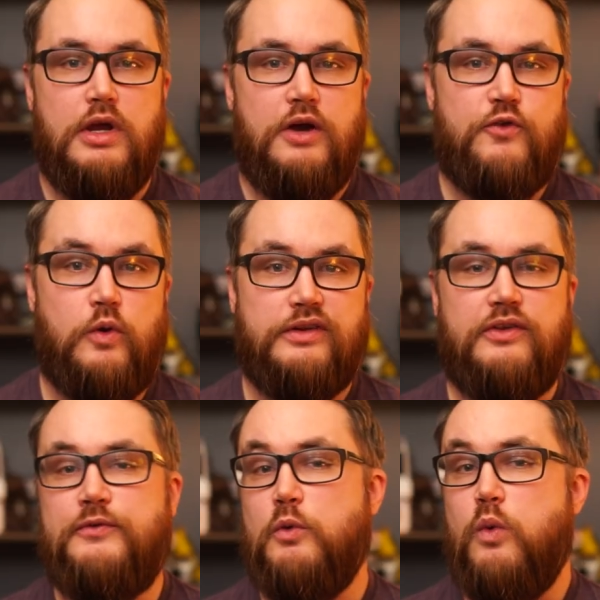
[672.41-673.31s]
Of course,
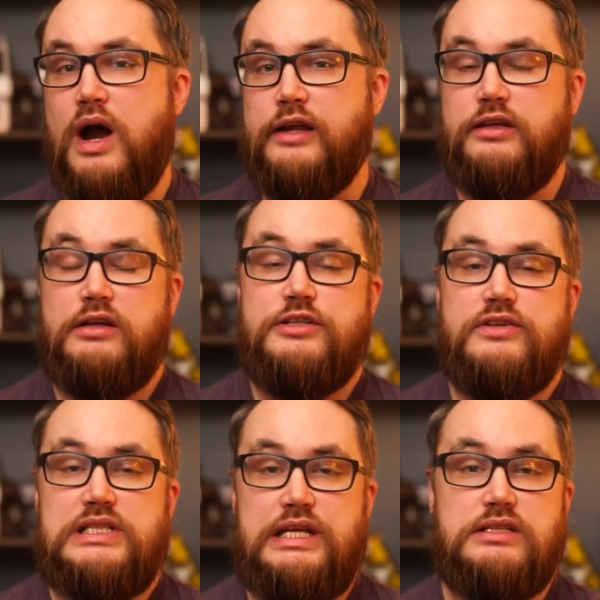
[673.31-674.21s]
if you want, you can
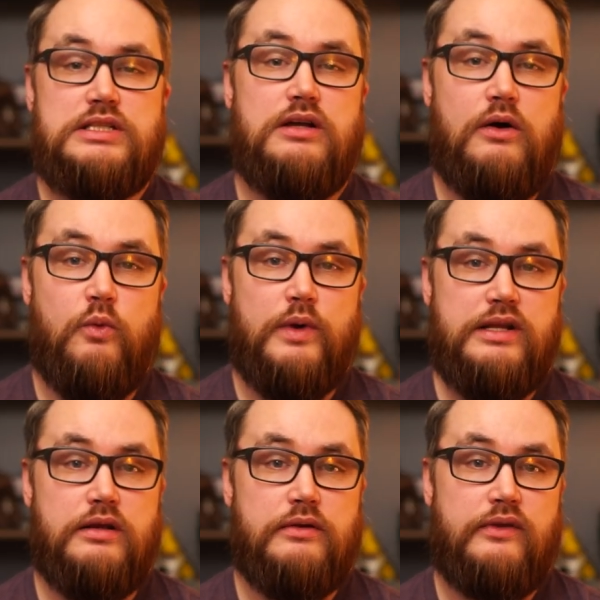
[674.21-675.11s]
just install
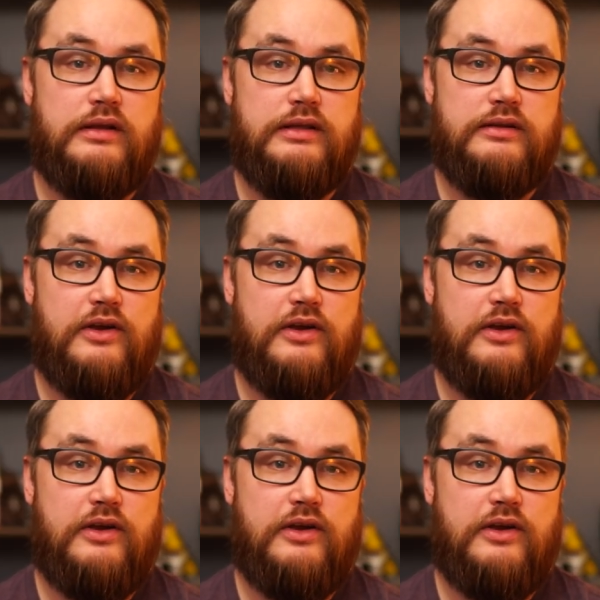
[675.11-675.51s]
Windows on the